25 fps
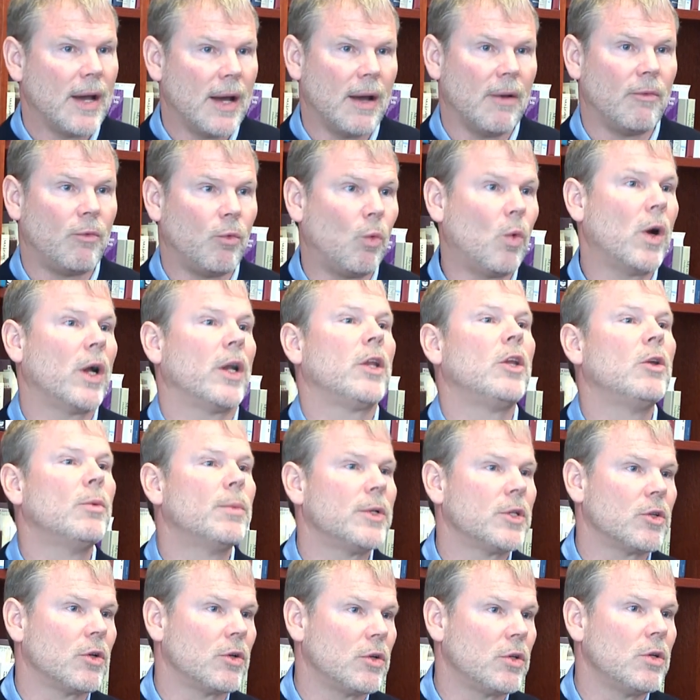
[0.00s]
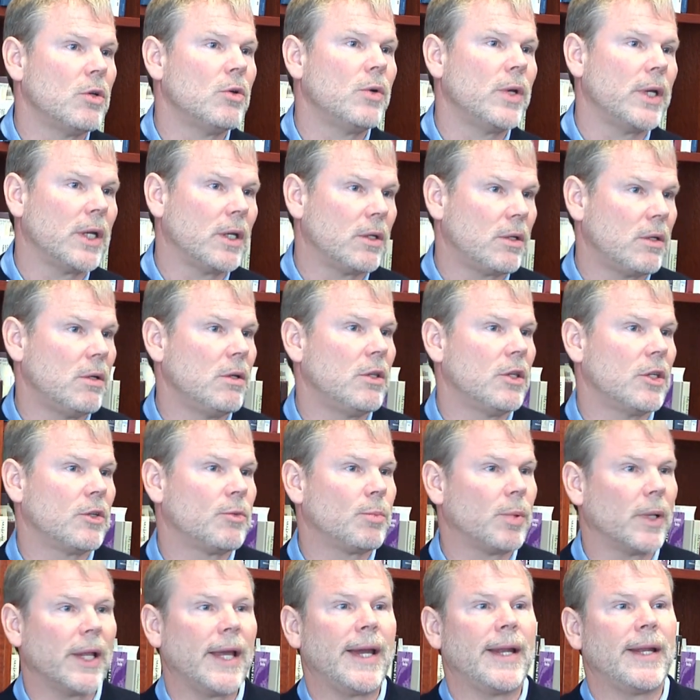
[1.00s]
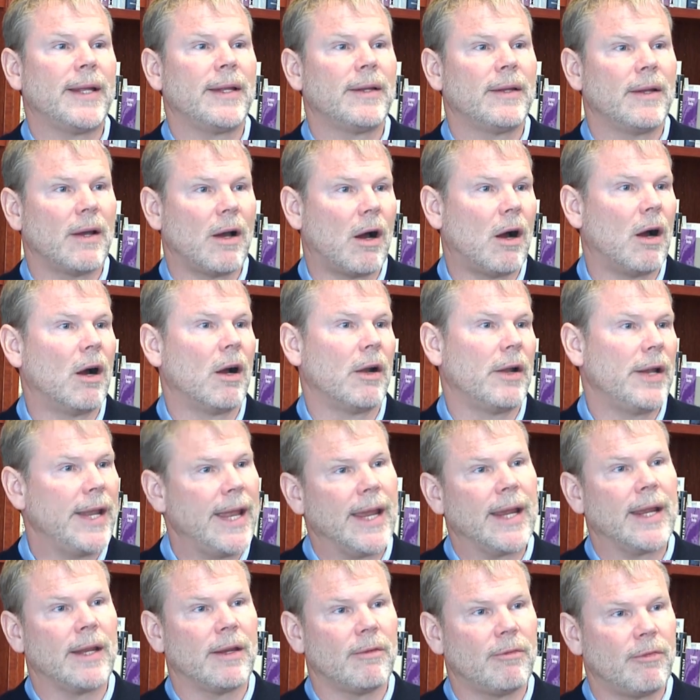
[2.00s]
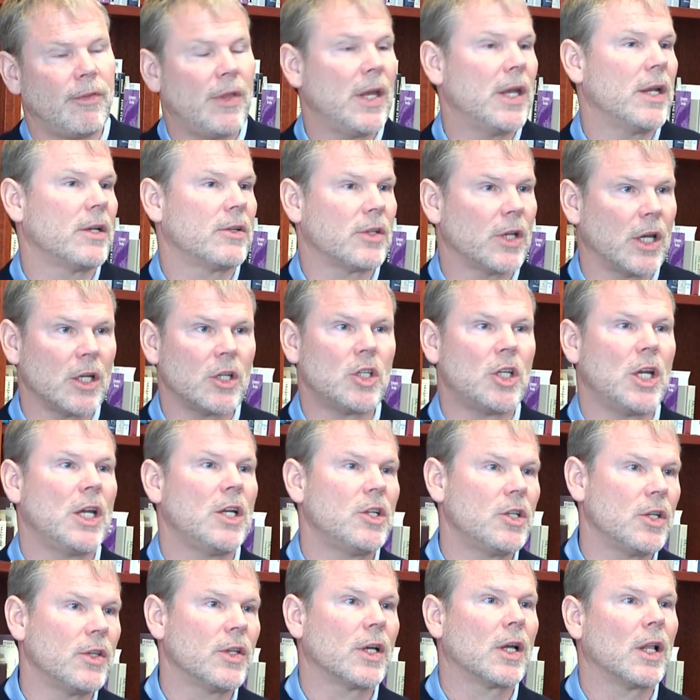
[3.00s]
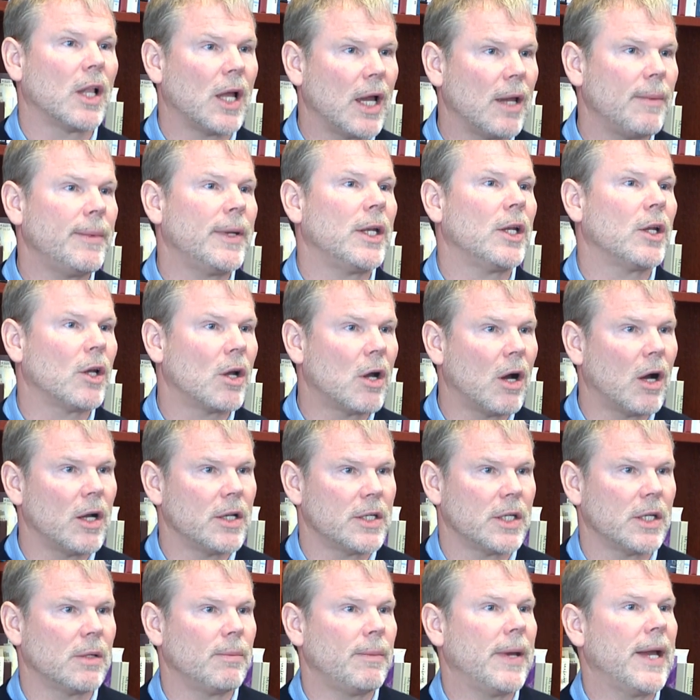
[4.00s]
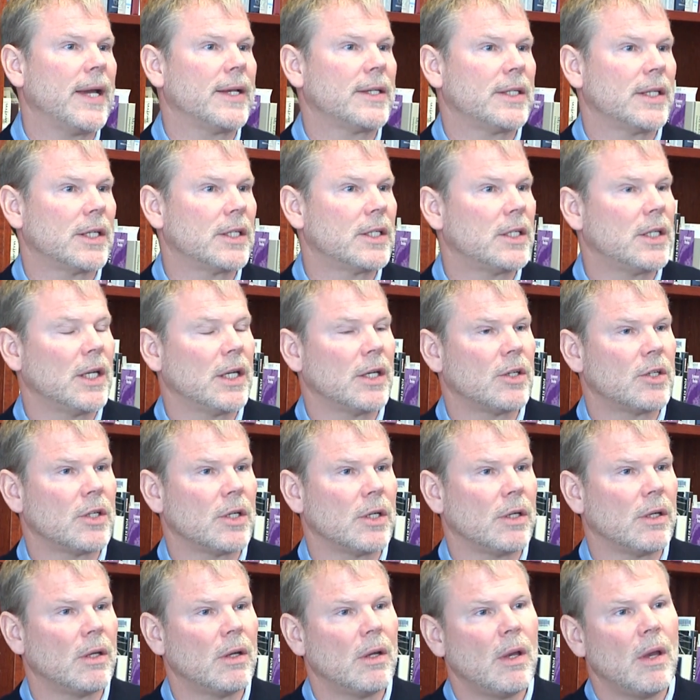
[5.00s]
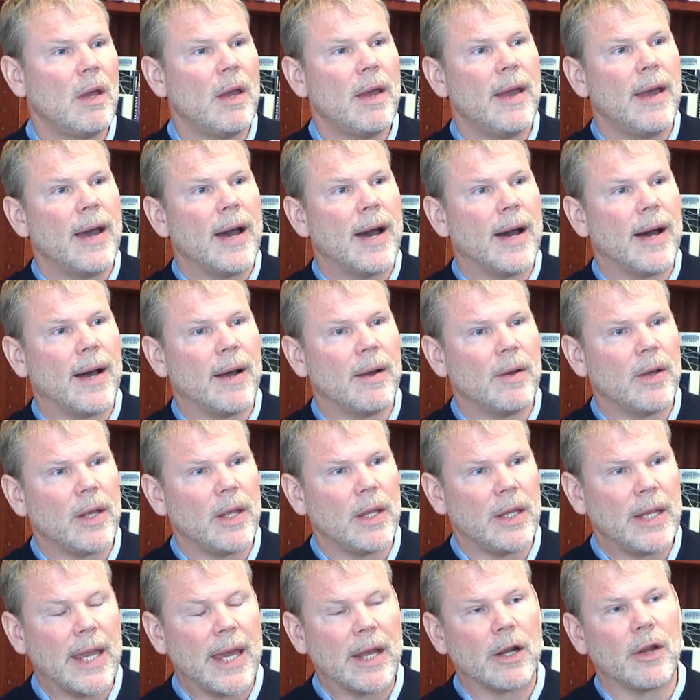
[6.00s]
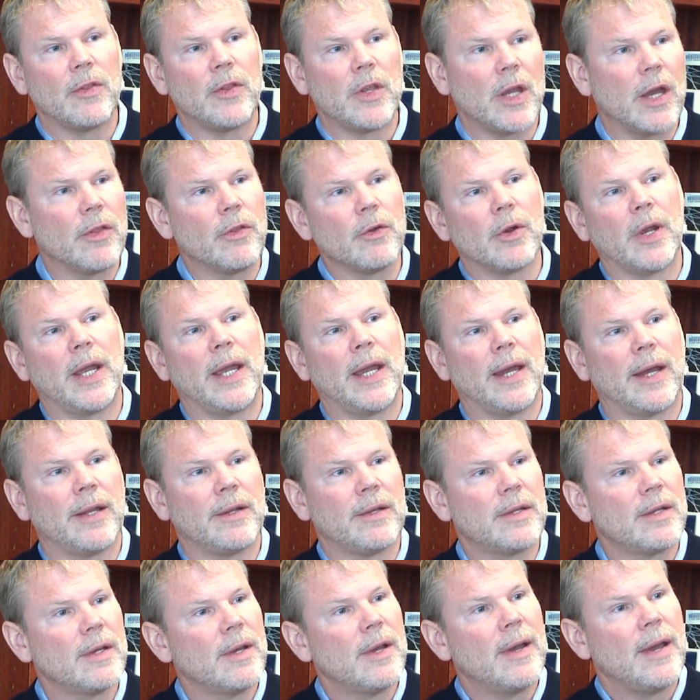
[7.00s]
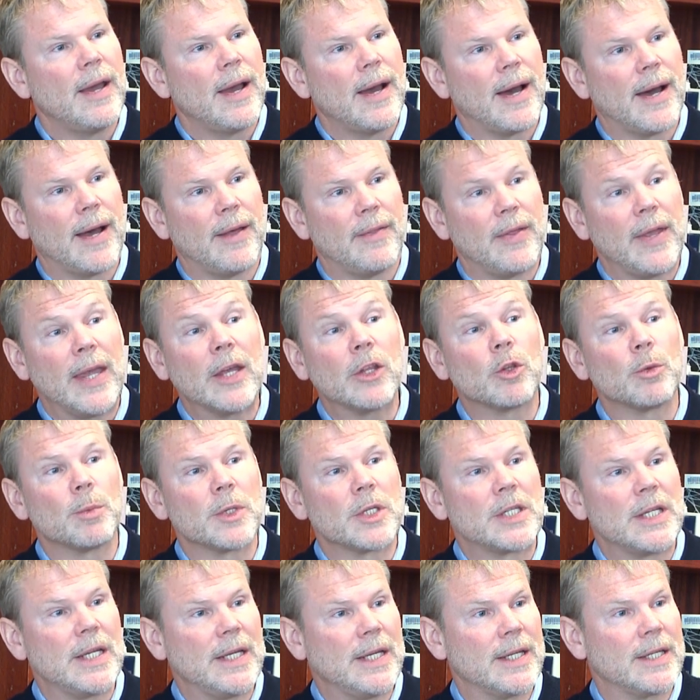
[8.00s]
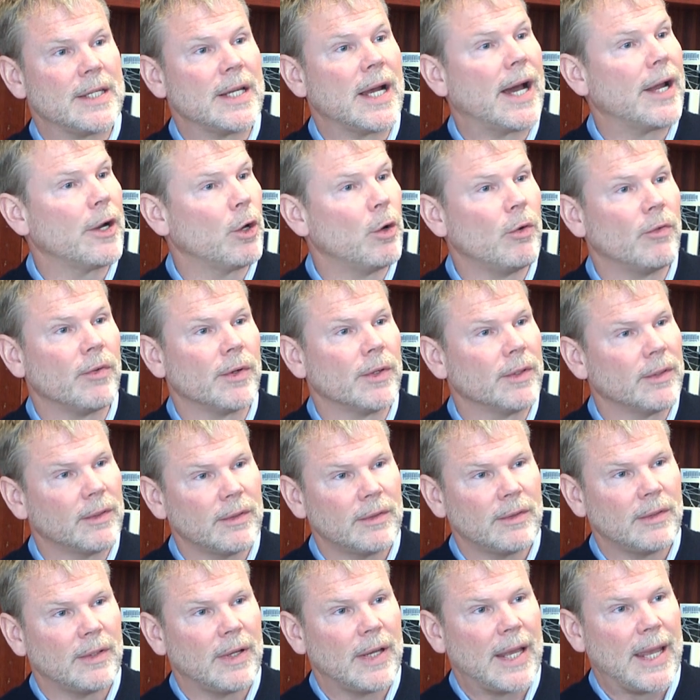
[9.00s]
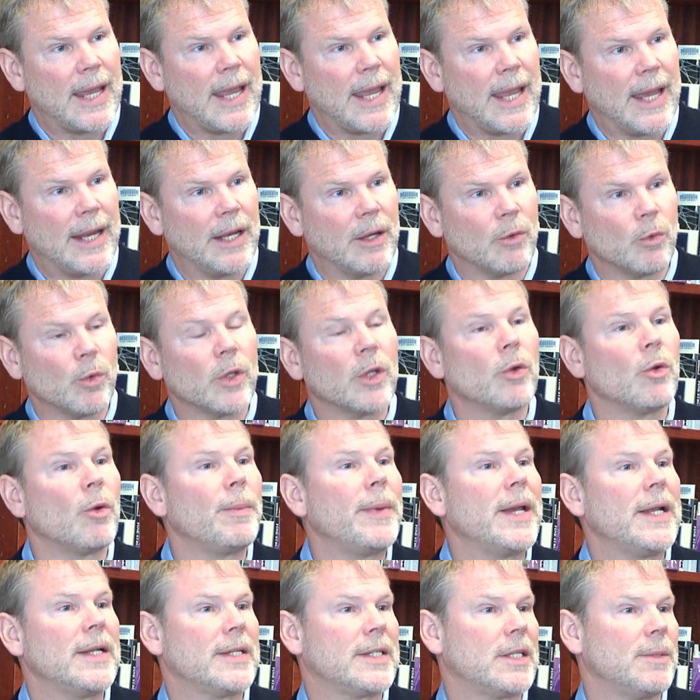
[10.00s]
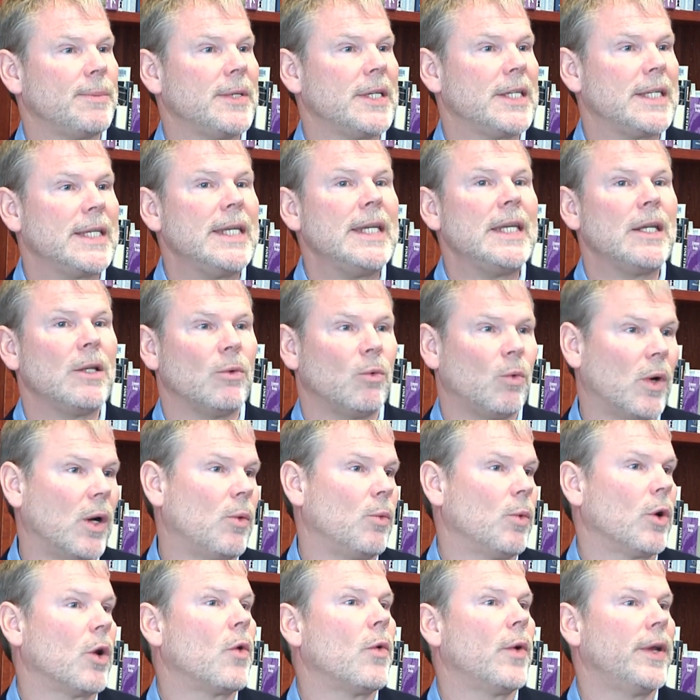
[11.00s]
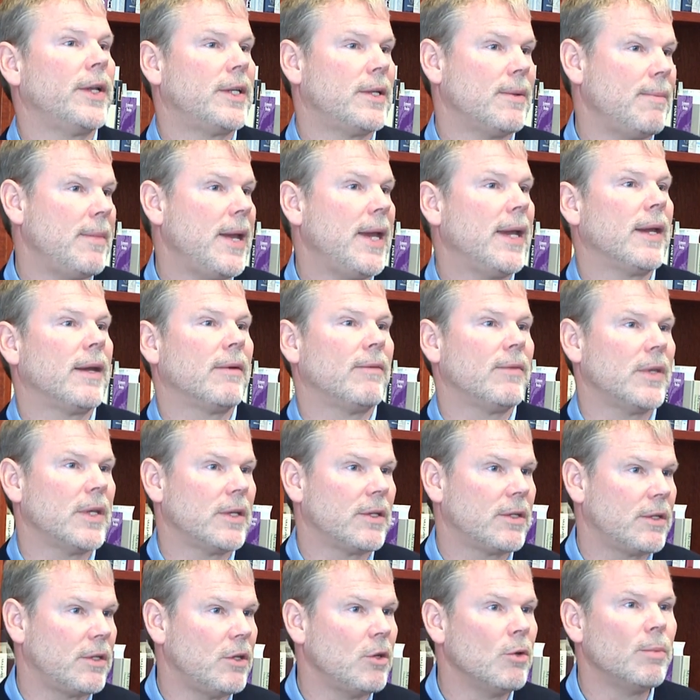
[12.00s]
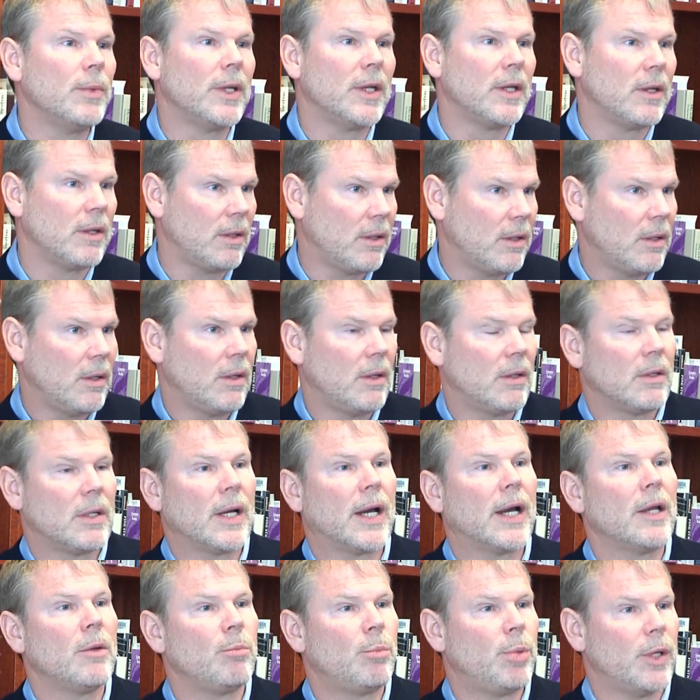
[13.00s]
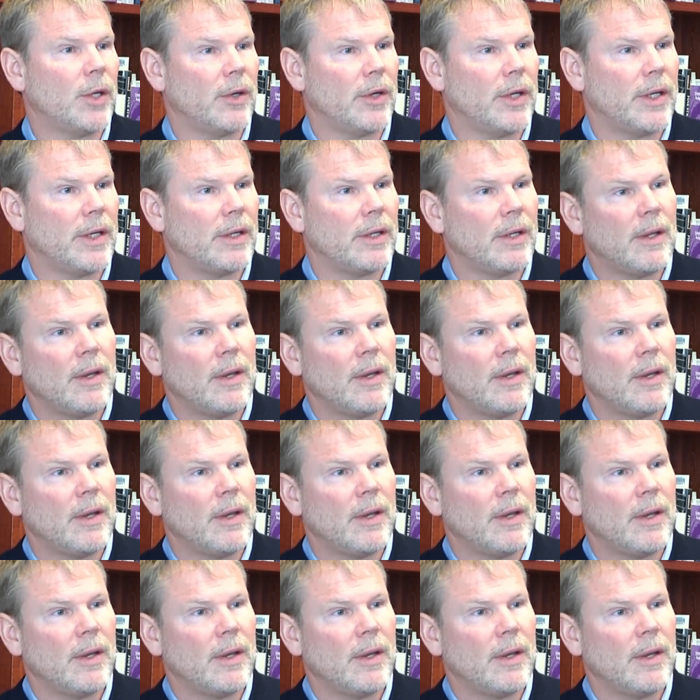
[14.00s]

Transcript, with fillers: of what humans are doing to this planet are negative things, like changing the climate and causing mass extinction. Uh, yet, on the other hand, uh, the Anthropocene is not over and it really remains to be seen what we're going to make of this human time period.